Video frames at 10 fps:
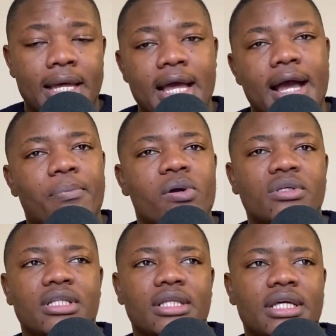I
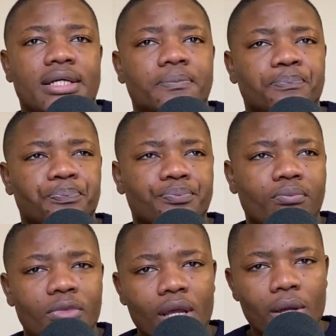posted that
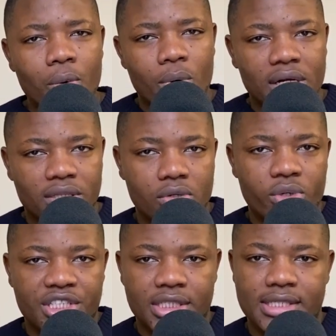what are the questions